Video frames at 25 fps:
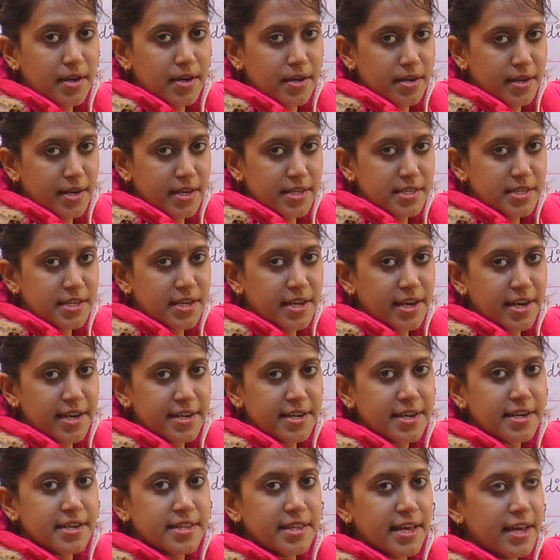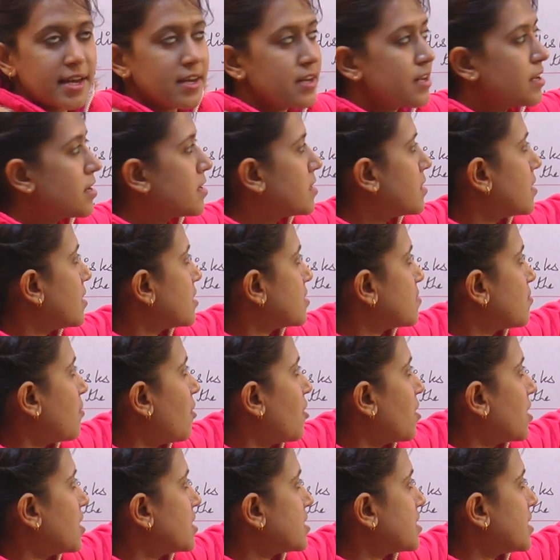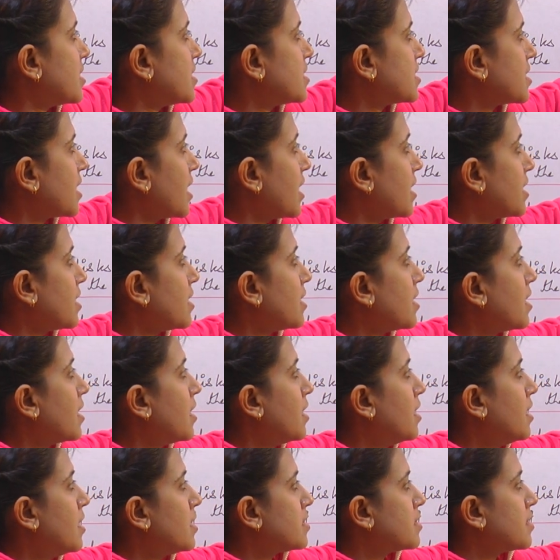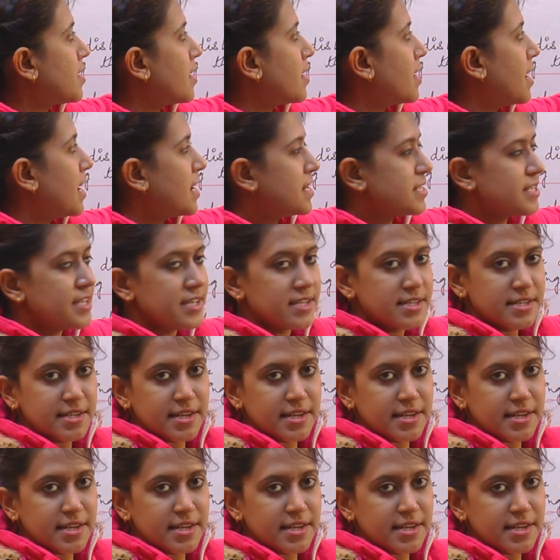disk greater than the smallest disk, and the largest